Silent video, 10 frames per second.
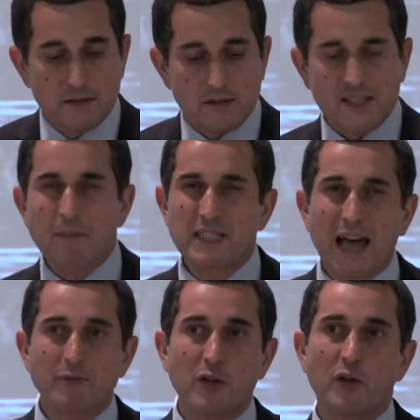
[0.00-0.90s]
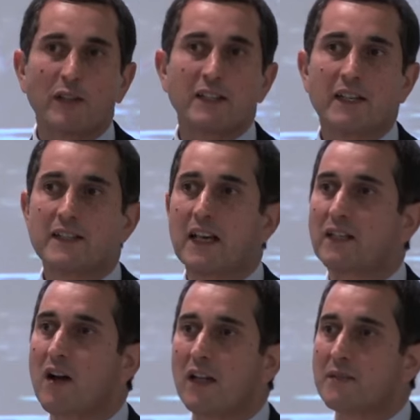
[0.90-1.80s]
Sometimes we don't understand
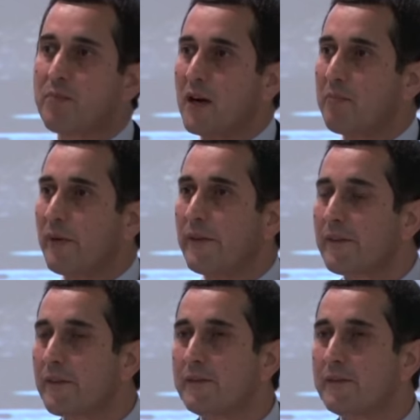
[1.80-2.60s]
God's purpose.